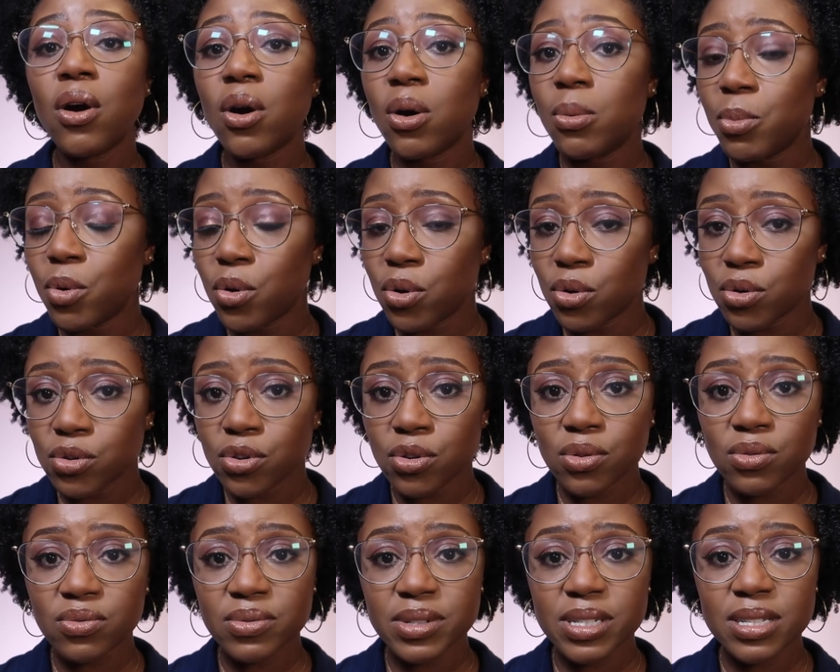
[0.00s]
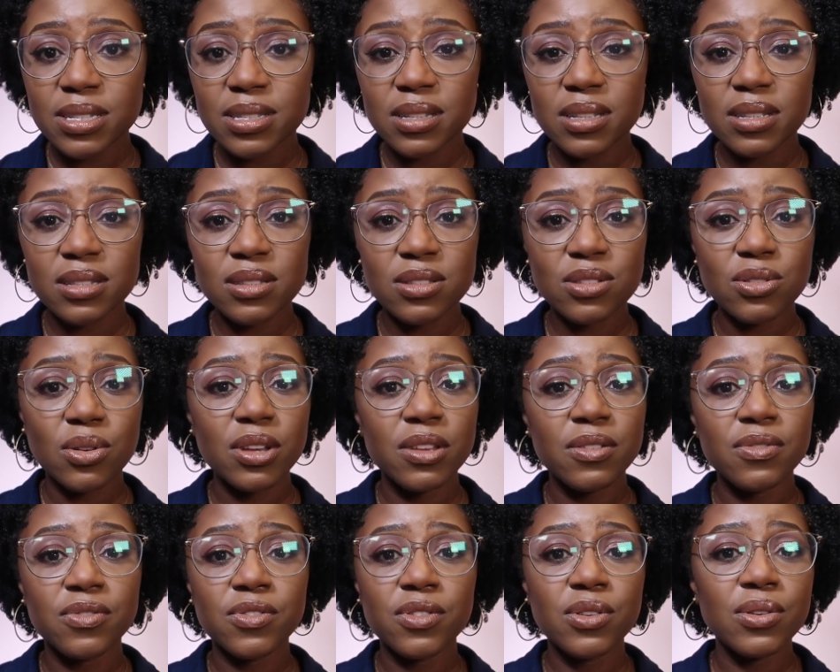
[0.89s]
hormonal reasons. So
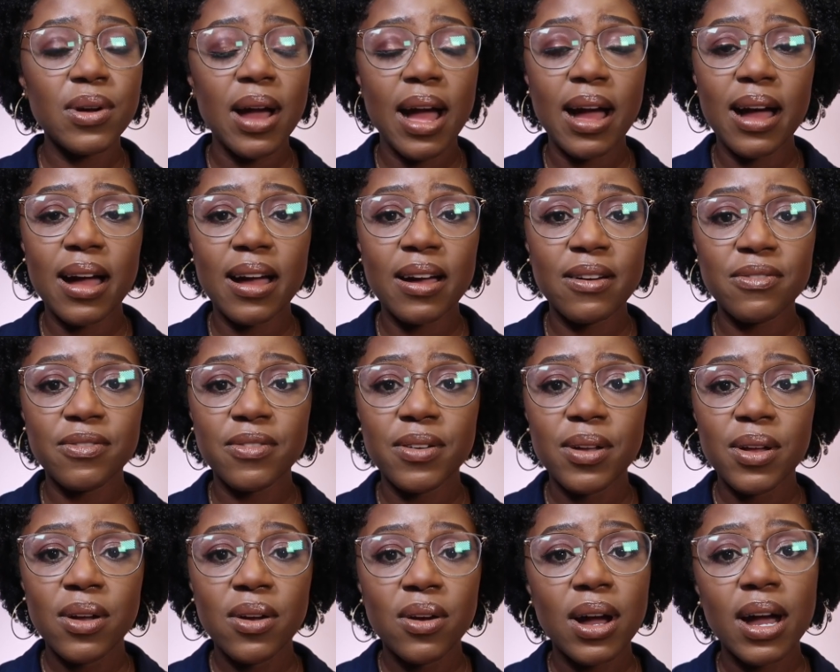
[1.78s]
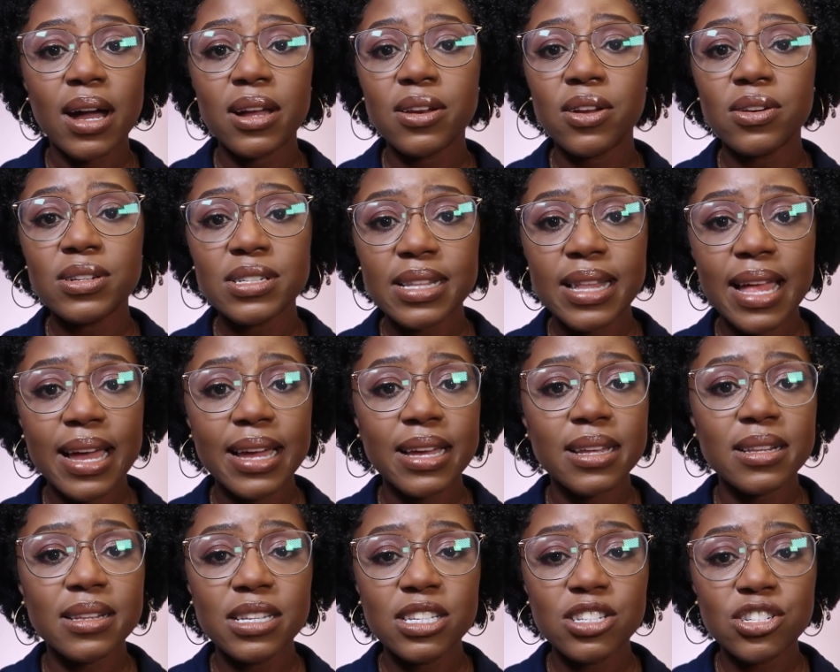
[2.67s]
if you have an
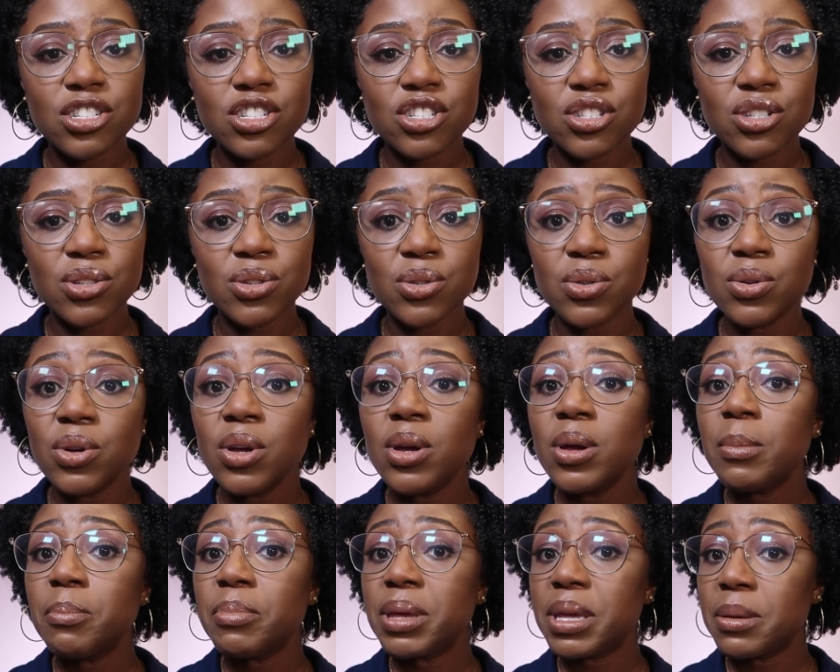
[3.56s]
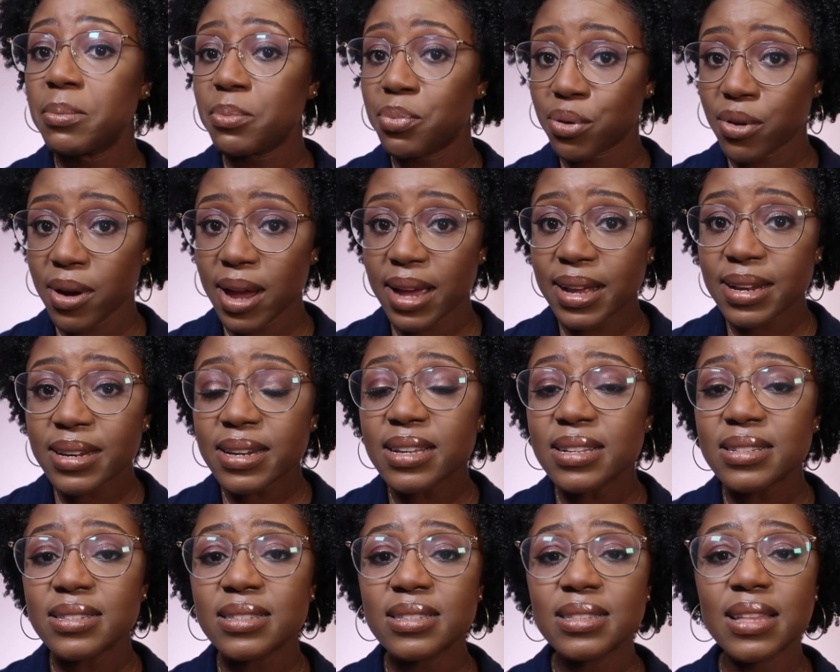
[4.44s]
underlying issue, being
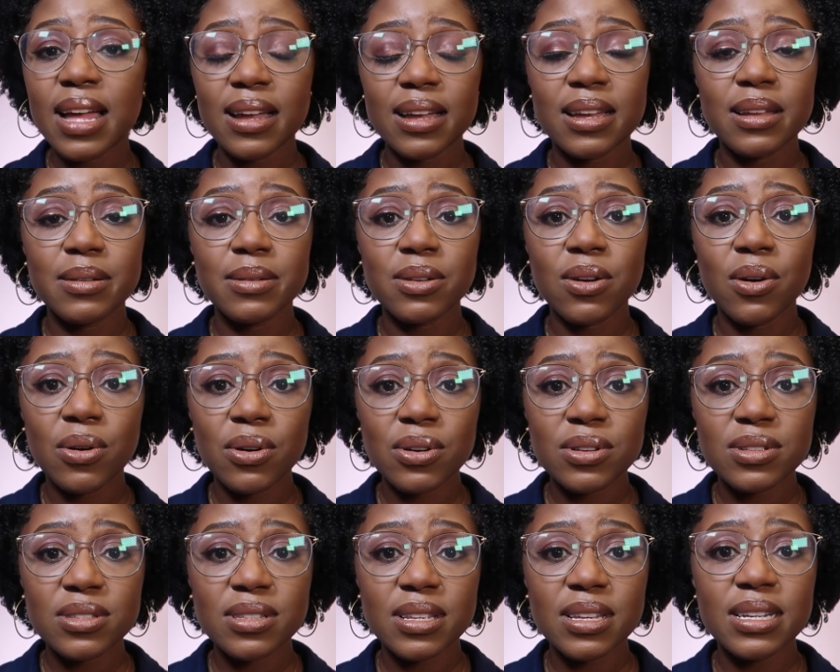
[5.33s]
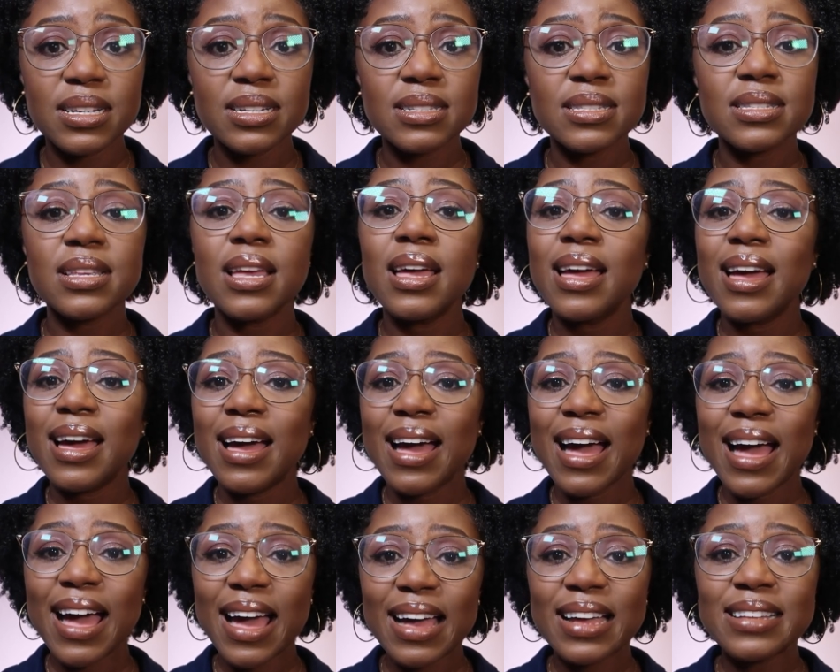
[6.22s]
pregnant, that can cause it.
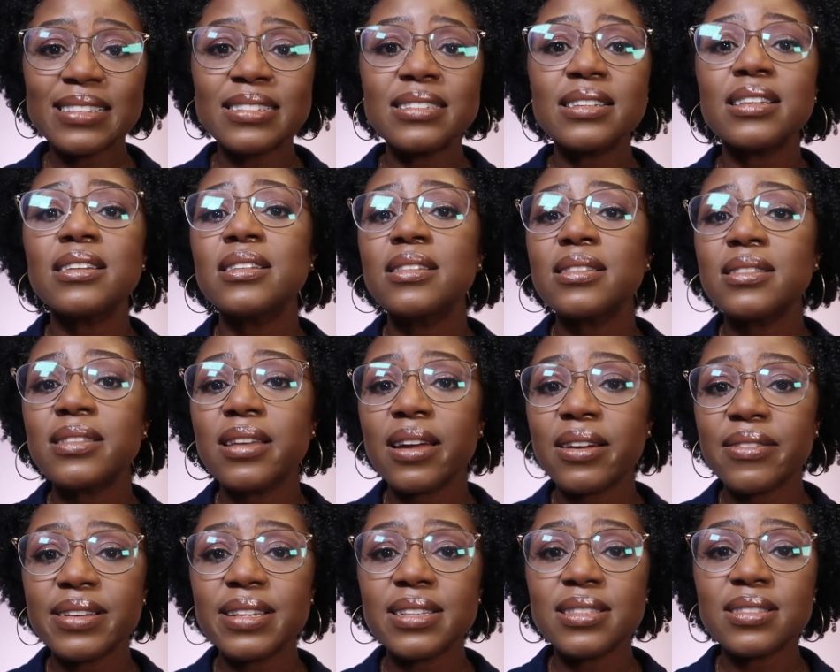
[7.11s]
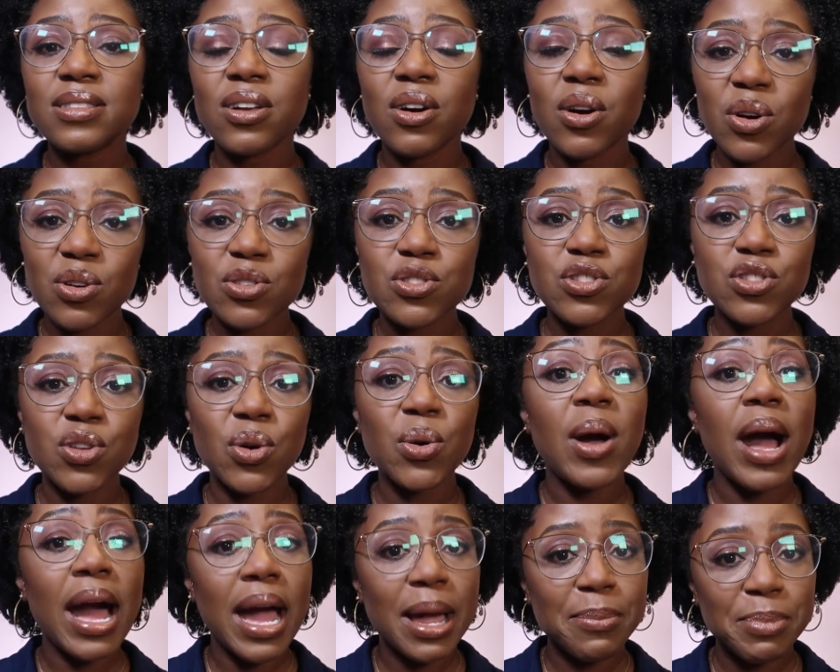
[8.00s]
And there is
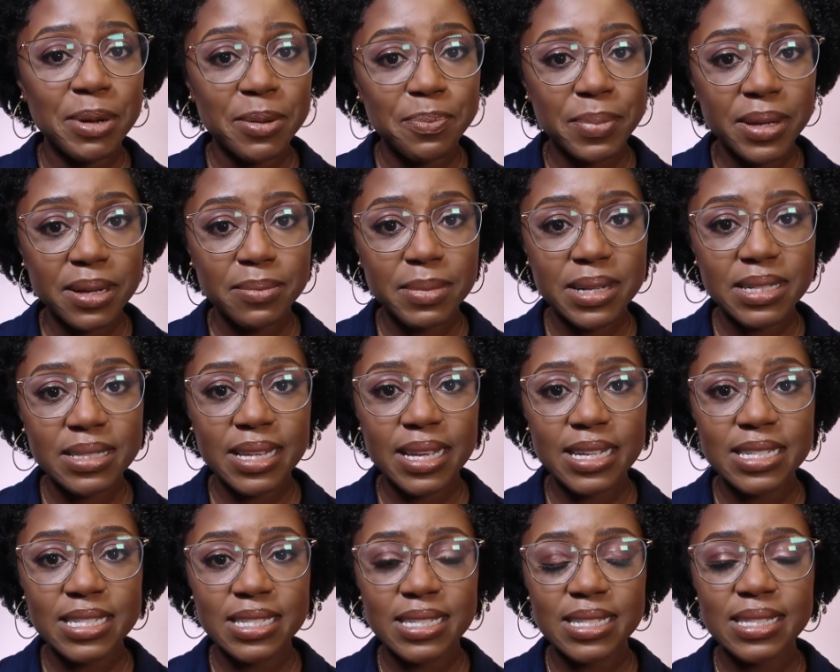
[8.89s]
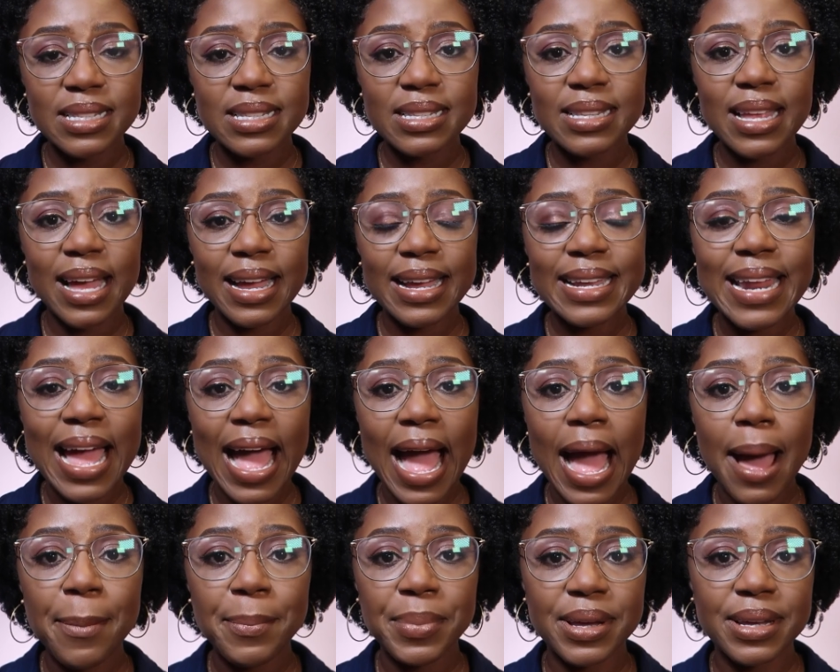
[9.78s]
also hyperpigmentation that can
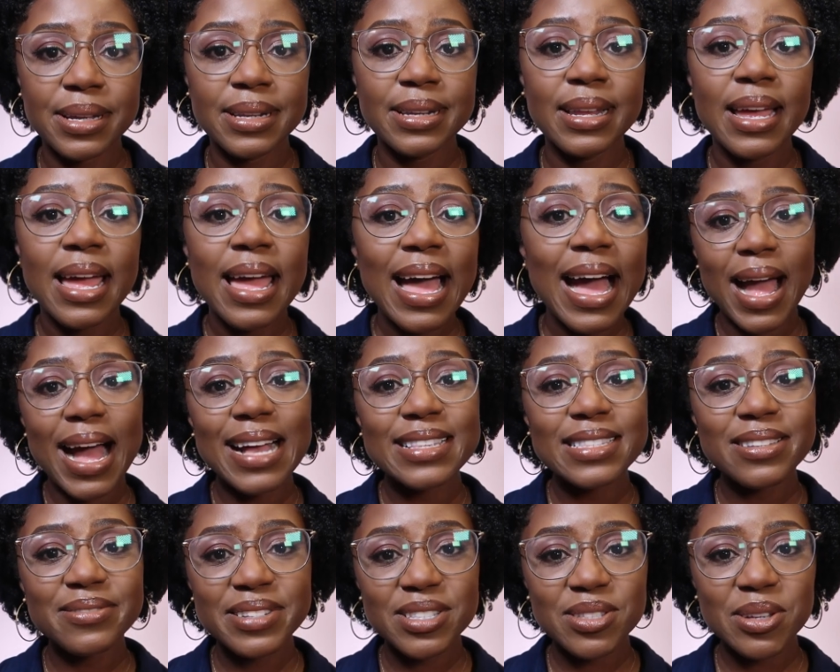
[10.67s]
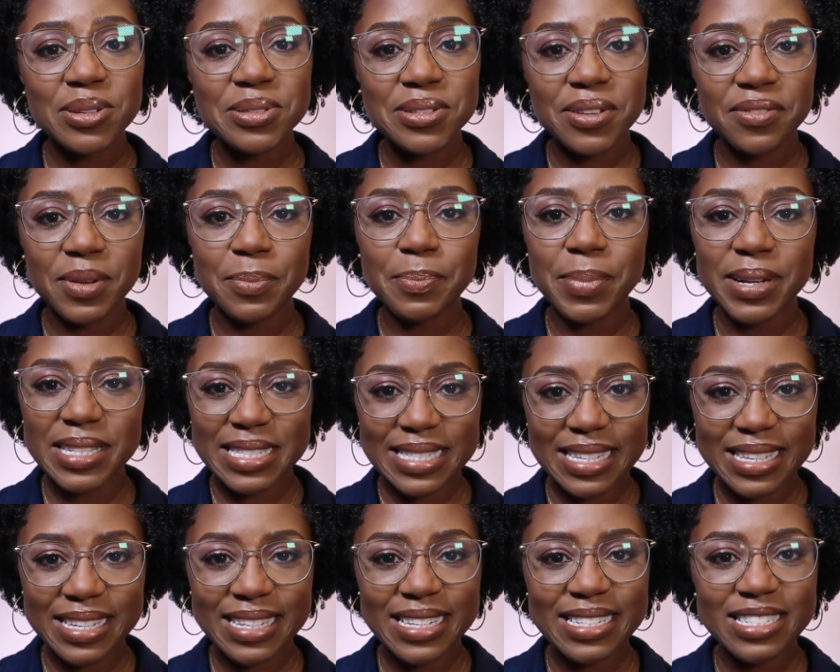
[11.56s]
happen as a result of a
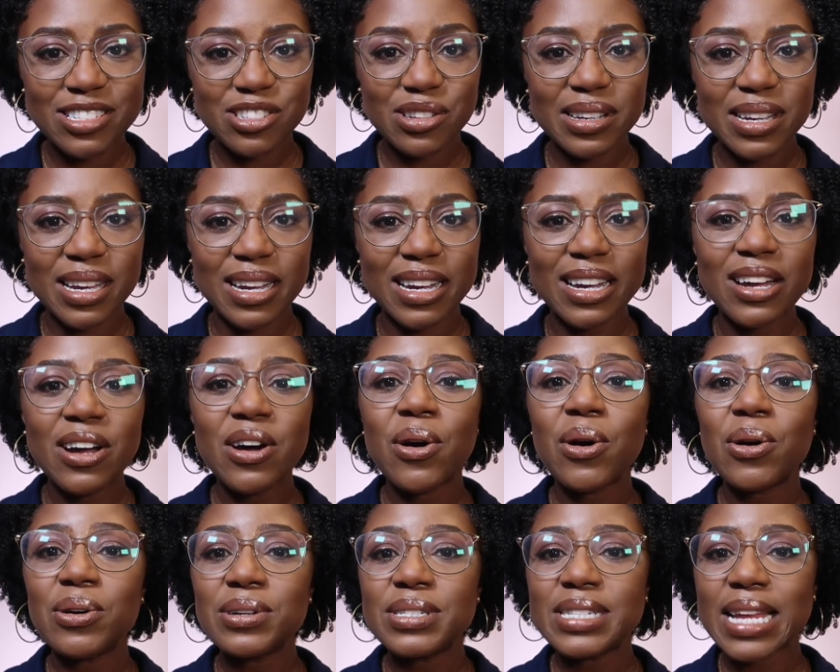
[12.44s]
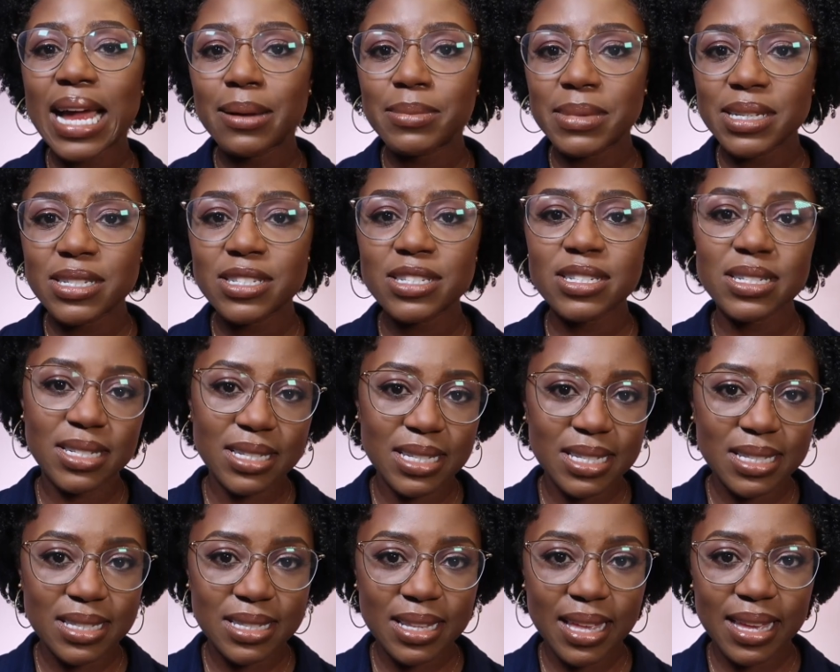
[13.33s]
particular trigger or damage to
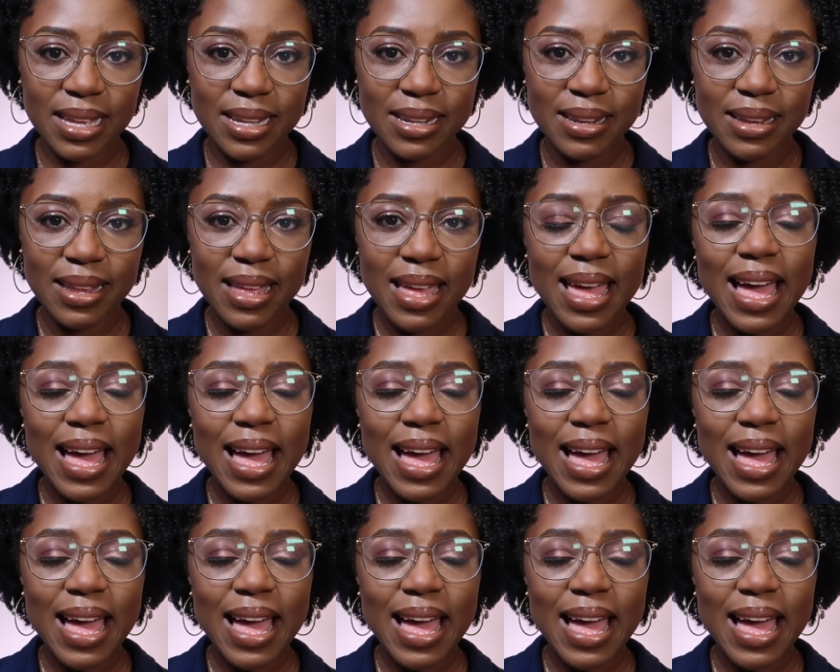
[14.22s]
the skin.